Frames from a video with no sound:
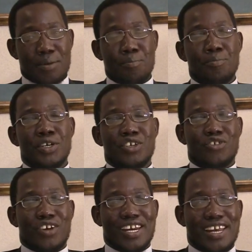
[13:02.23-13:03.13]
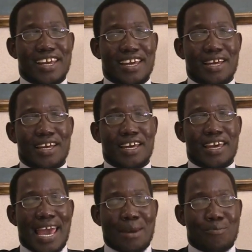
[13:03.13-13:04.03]
missionary
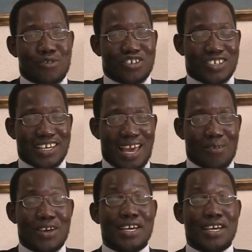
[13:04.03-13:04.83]
and priestly life.